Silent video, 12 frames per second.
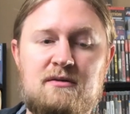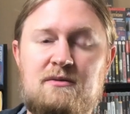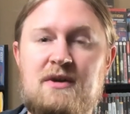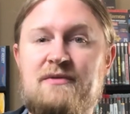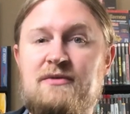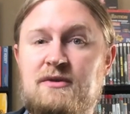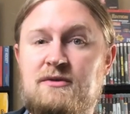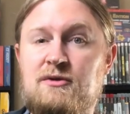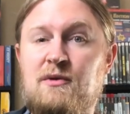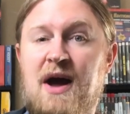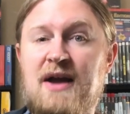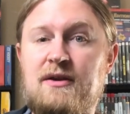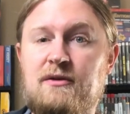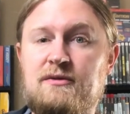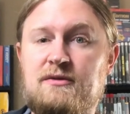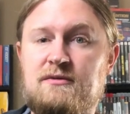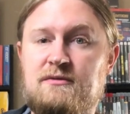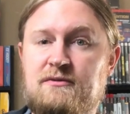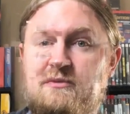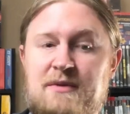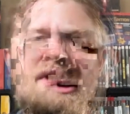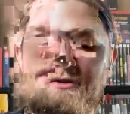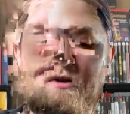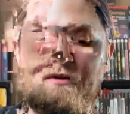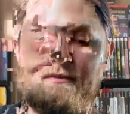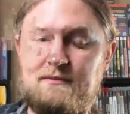we have the 2 high notes from each string.